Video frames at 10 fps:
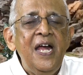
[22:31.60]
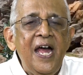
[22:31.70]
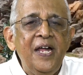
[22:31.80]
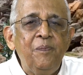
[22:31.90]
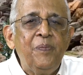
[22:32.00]

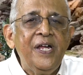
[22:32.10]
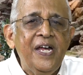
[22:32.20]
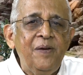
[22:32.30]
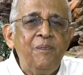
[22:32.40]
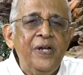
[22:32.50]
and pray
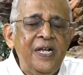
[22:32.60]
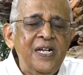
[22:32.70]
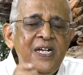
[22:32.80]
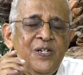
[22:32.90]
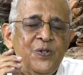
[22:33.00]
and pray
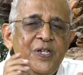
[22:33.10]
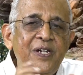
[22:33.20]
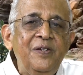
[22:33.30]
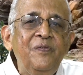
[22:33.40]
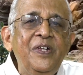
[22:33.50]
so
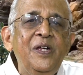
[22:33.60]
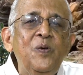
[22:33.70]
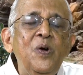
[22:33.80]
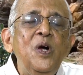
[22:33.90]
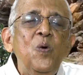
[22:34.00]
that we
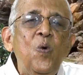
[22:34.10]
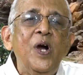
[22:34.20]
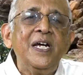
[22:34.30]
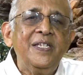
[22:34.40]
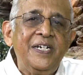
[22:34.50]

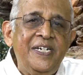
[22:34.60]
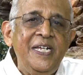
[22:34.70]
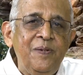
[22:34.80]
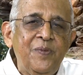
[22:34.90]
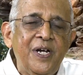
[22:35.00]
work as a
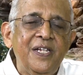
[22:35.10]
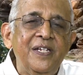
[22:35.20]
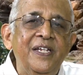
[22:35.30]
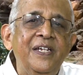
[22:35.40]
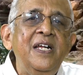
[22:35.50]
team rather
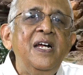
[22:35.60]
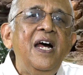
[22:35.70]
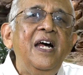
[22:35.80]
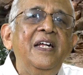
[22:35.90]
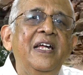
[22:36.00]
than
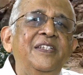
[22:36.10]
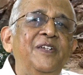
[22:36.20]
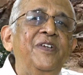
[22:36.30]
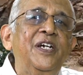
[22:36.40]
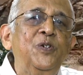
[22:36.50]
as if
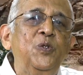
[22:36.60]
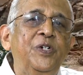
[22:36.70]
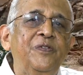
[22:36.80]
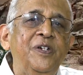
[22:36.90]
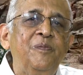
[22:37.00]
we are two
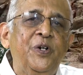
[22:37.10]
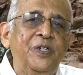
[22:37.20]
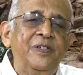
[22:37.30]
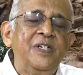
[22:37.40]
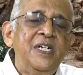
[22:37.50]
different
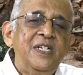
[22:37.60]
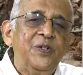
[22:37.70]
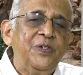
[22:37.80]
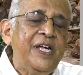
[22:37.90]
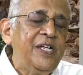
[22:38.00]
bodies. Mm.
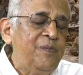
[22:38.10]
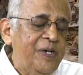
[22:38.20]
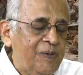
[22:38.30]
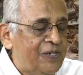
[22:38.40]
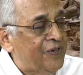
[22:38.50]
So thank you very
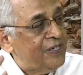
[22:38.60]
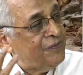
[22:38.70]
much, Father,